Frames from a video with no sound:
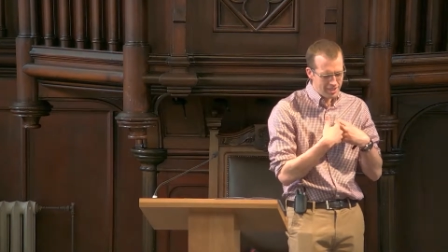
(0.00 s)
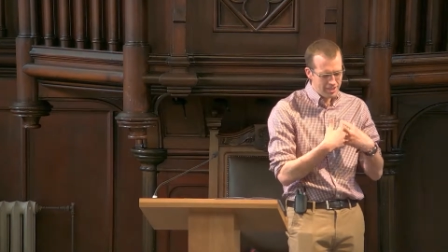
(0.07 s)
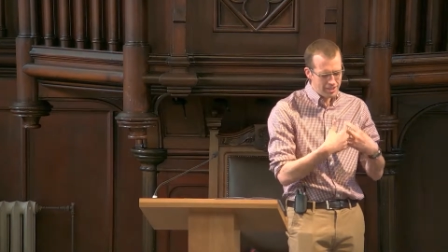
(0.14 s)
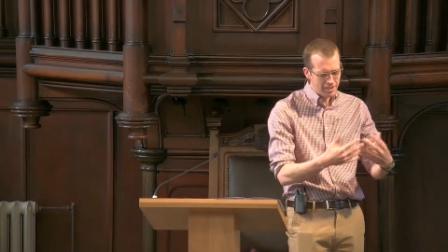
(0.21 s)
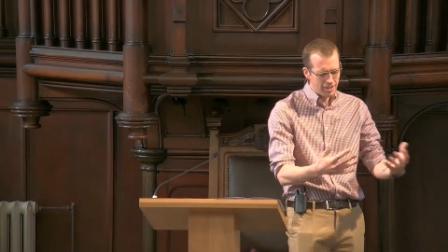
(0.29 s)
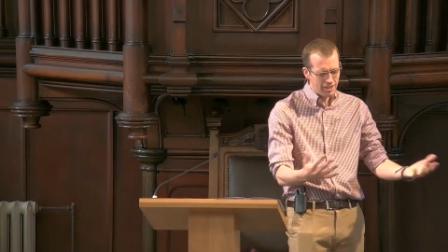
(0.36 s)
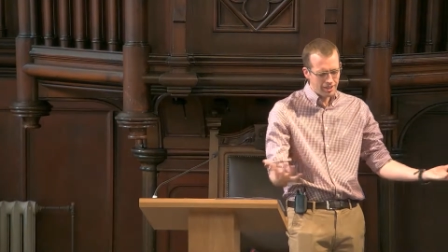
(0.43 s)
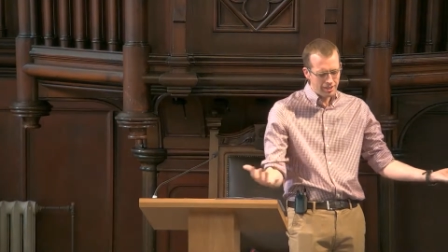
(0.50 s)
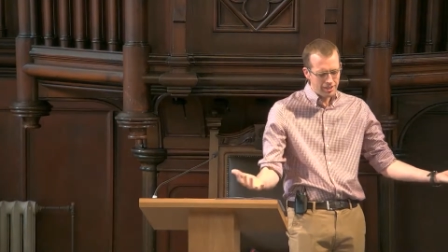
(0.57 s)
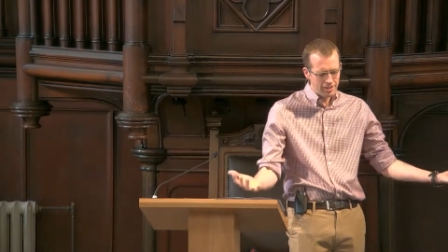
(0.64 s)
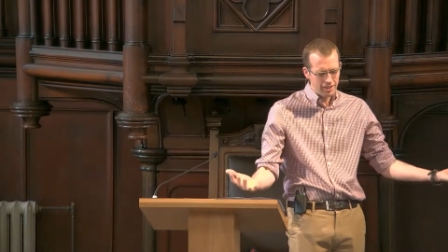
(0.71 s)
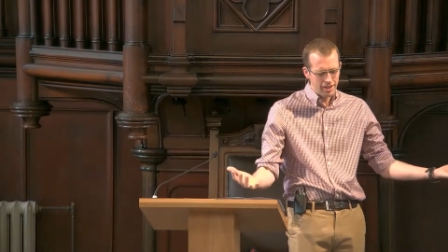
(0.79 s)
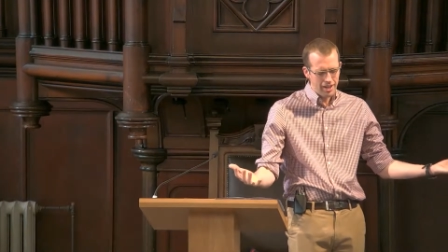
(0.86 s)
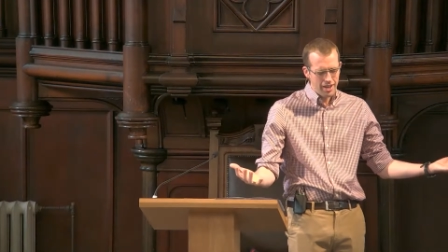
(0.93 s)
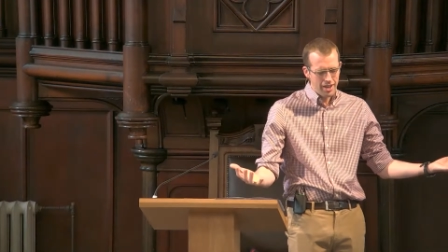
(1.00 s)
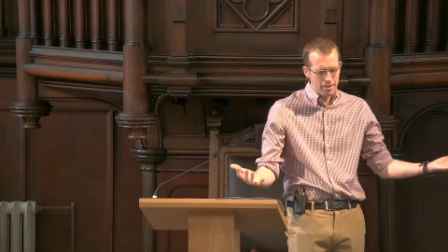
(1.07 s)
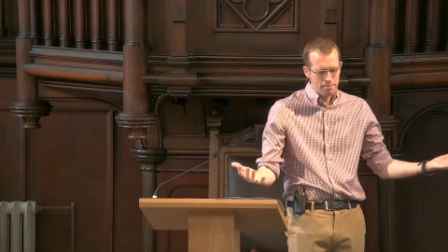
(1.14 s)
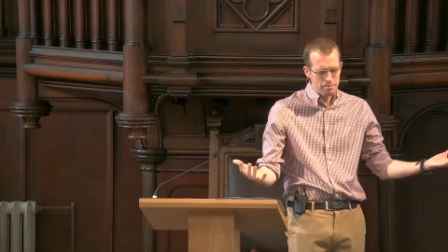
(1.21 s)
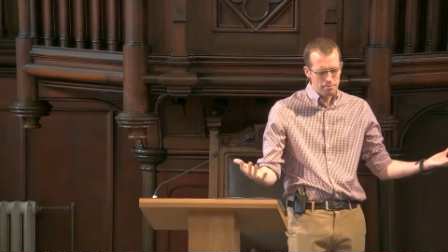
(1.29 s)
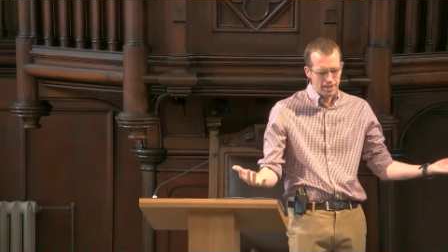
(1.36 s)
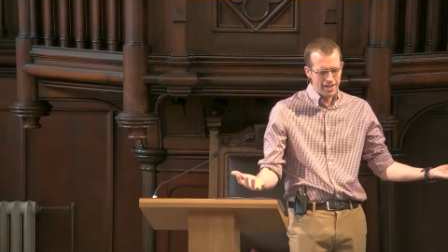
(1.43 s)
eternal
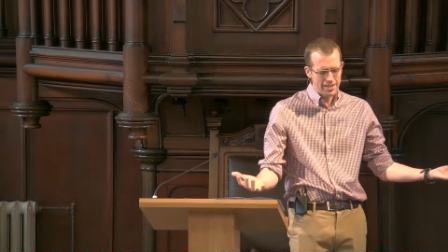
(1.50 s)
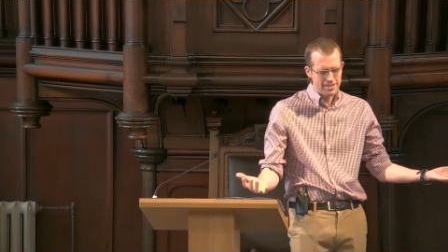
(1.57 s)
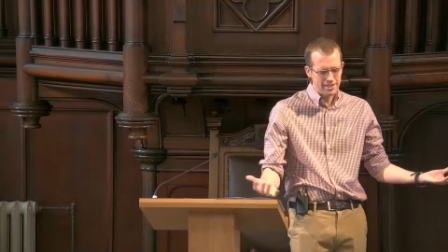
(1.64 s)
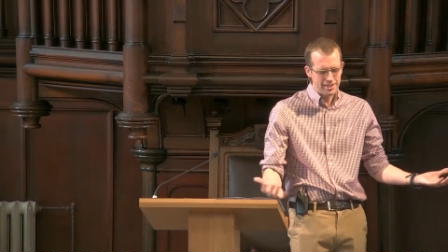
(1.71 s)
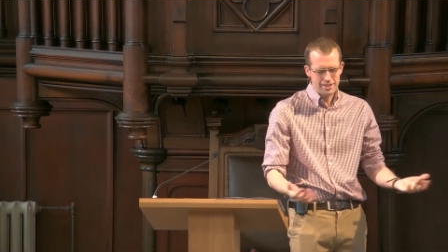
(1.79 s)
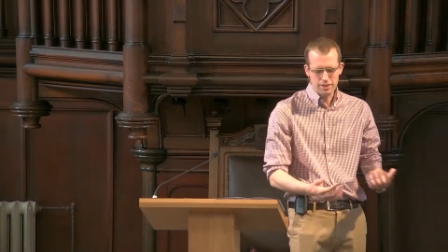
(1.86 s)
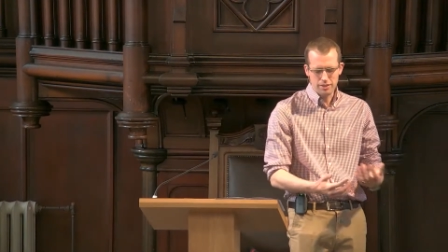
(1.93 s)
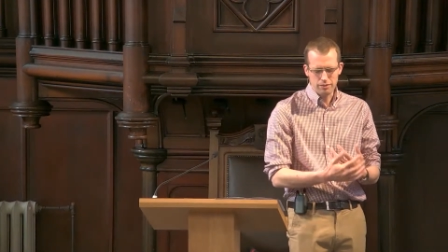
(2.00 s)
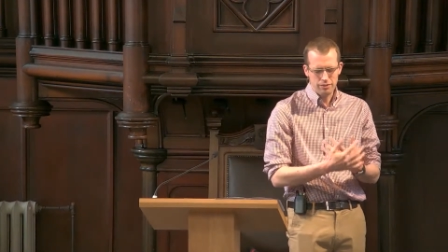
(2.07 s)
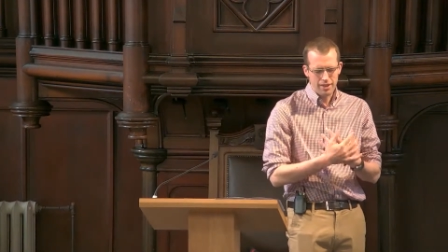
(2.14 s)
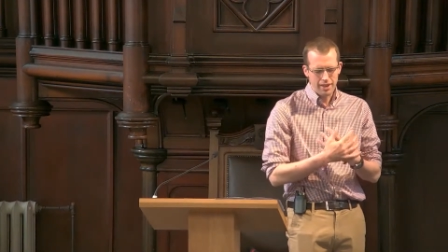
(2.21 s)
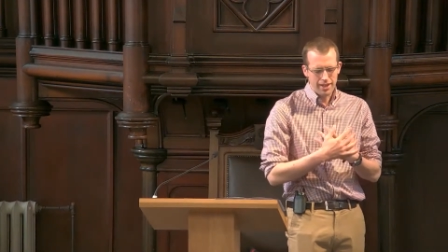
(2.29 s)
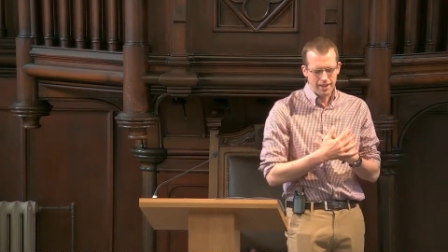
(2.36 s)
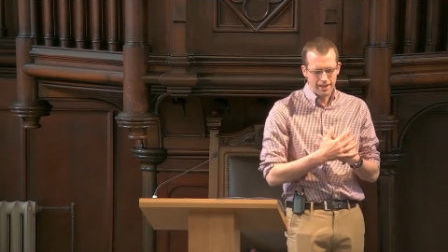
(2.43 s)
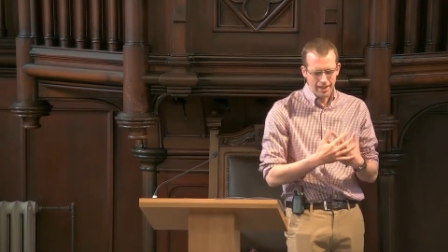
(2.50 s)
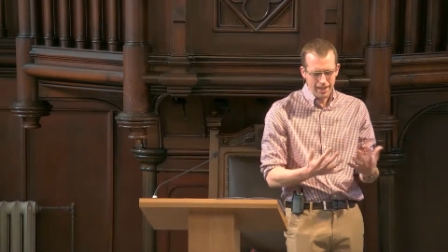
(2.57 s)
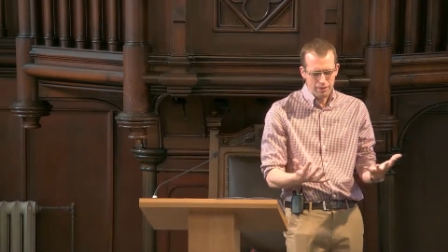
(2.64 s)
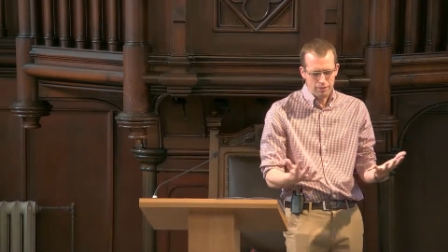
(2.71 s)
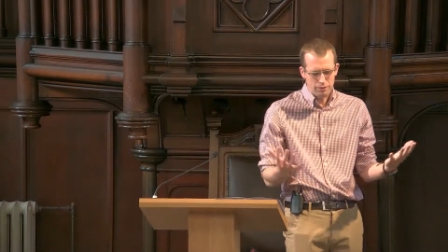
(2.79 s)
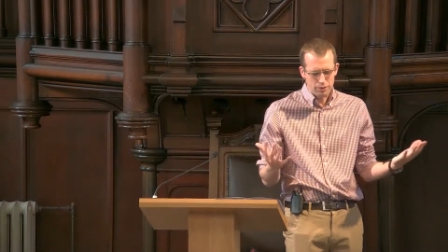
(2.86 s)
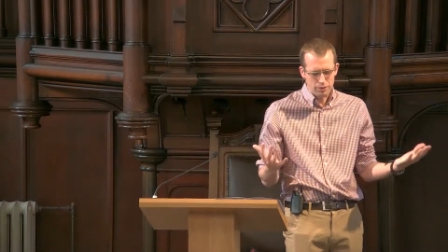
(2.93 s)
blessings of
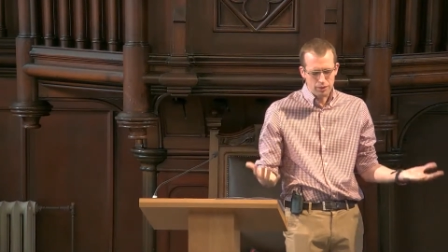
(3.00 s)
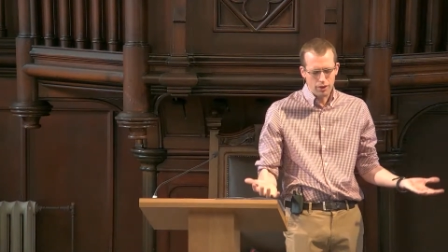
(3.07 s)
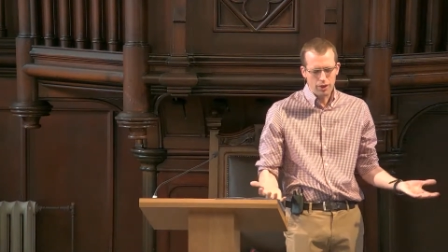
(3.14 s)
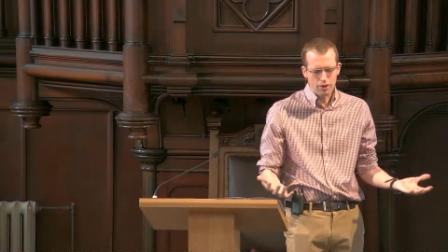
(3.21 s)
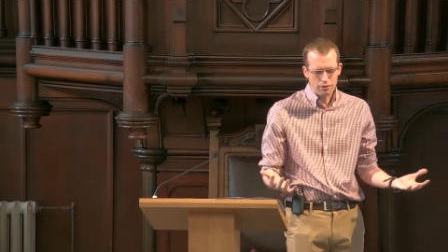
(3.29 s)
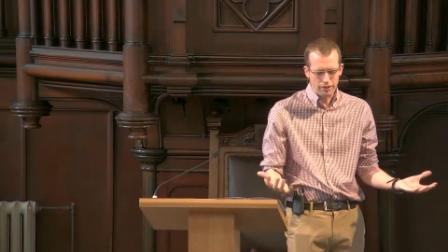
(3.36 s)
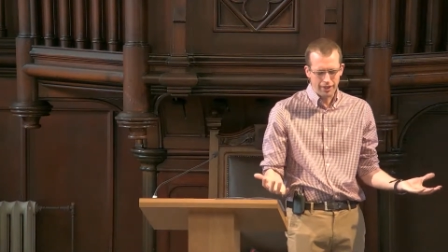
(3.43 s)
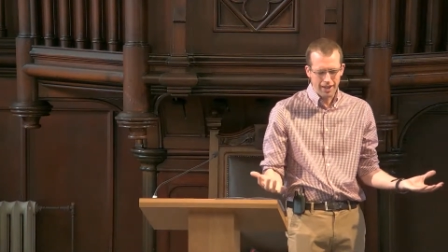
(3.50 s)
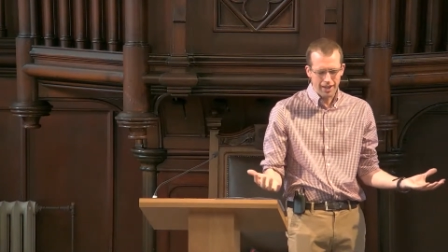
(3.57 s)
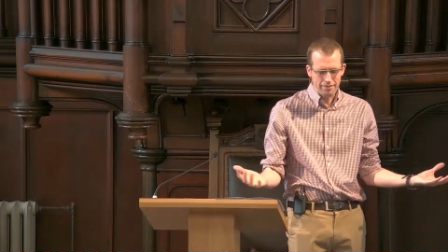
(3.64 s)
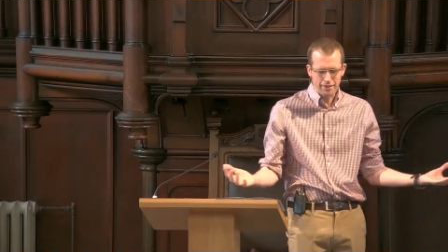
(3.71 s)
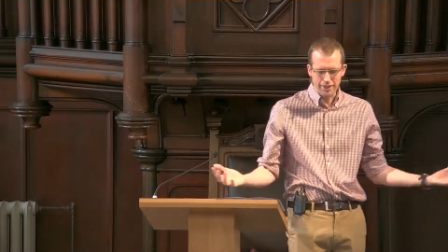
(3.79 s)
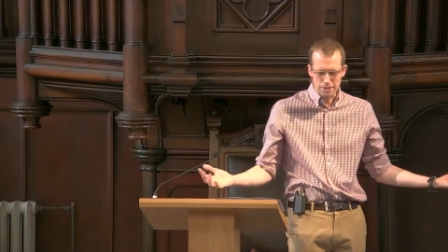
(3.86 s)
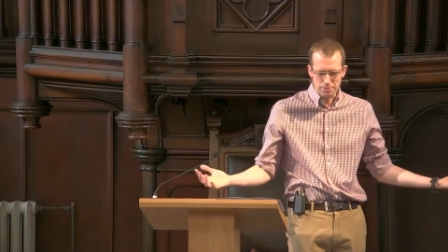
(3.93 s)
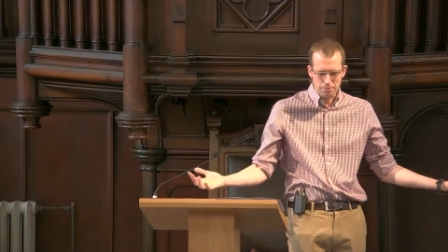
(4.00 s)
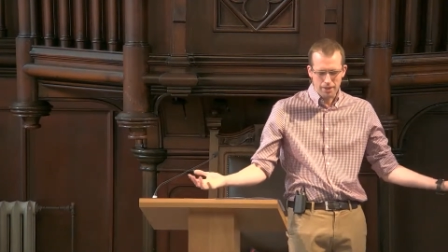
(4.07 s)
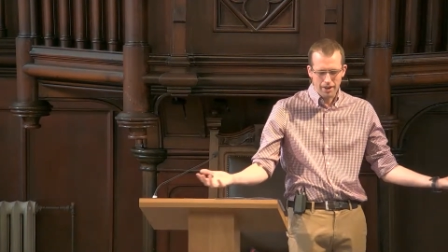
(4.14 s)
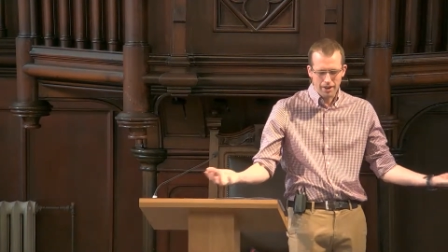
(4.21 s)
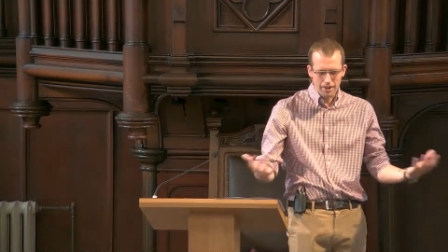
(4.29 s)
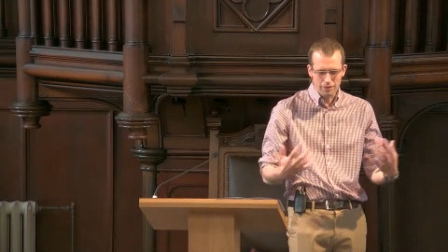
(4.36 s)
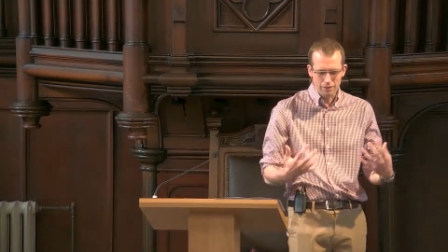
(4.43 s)
life with God forever as
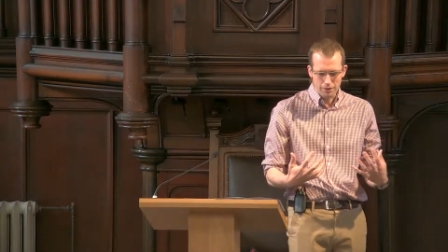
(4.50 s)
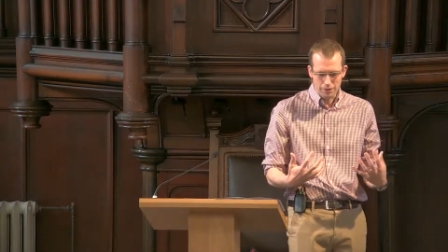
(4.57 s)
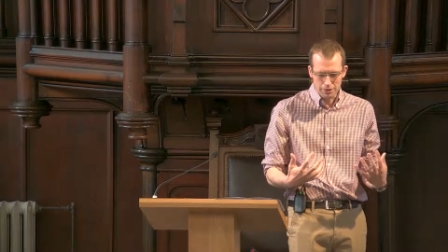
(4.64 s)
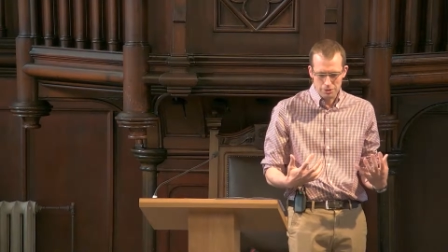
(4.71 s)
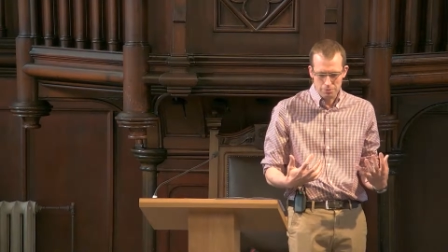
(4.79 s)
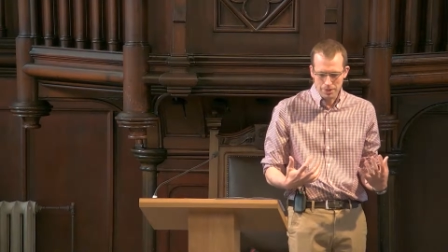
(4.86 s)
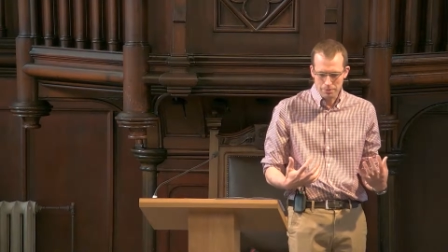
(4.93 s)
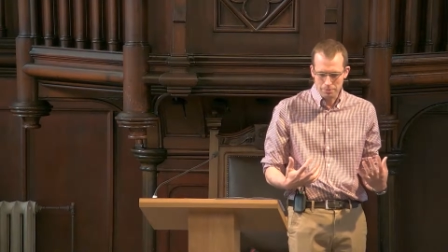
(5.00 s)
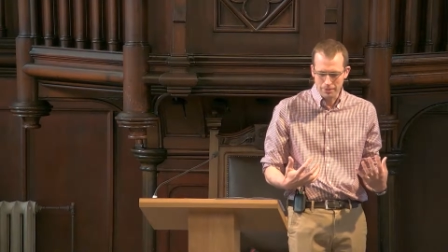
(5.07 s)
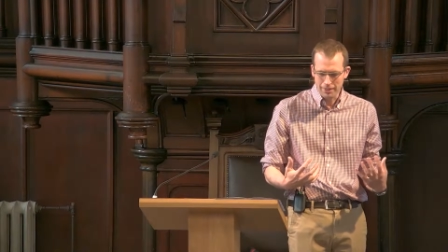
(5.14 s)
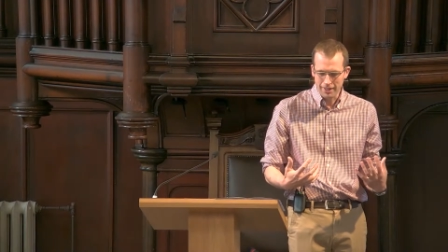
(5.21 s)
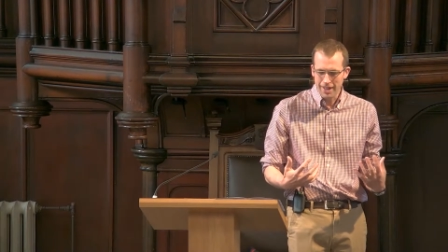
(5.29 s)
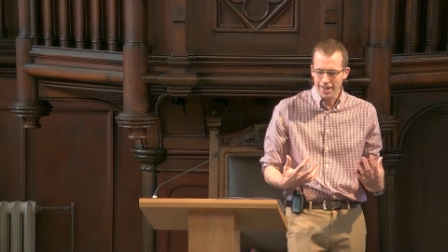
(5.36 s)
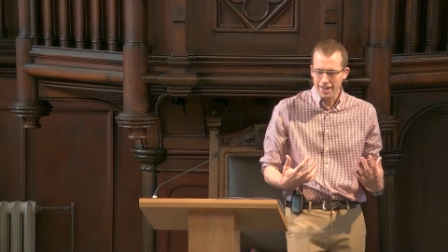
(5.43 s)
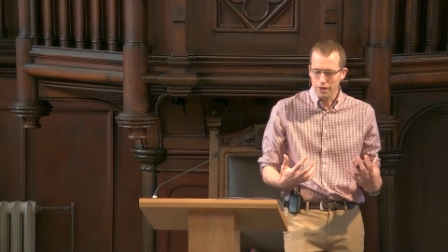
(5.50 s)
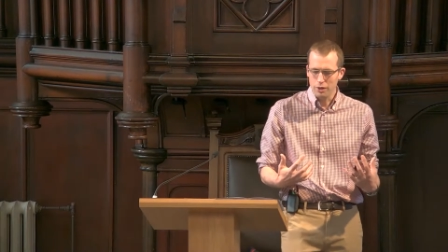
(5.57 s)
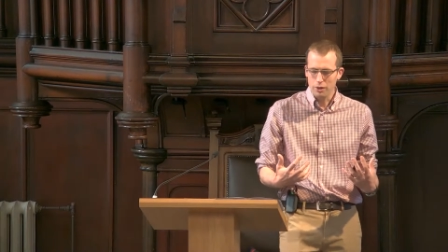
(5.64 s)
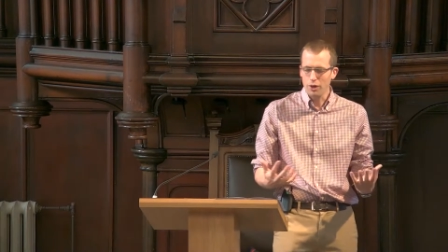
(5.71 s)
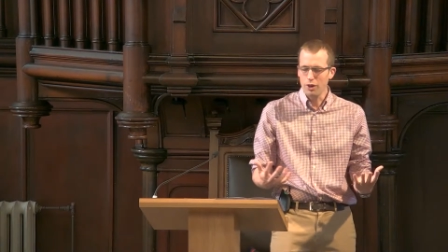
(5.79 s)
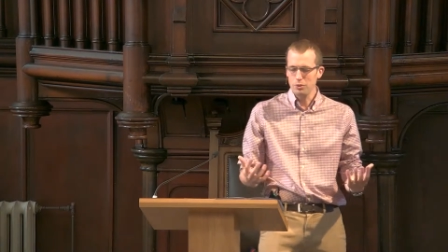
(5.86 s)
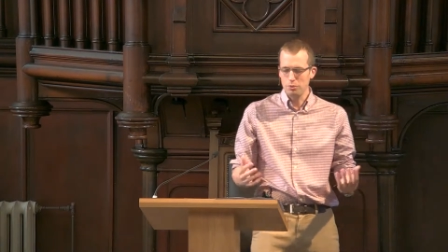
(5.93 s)
part of God's people, God